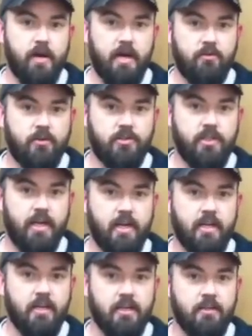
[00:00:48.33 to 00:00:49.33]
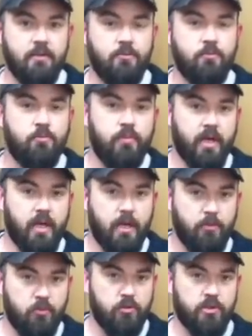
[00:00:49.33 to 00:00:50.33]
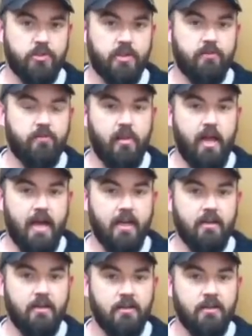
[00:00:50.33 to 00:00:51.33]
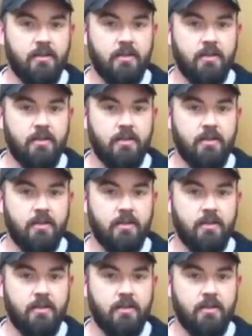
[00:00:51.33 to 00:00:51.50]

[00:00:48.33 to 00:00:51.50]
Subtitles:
Patrick's Day. Pick up a brisket flat.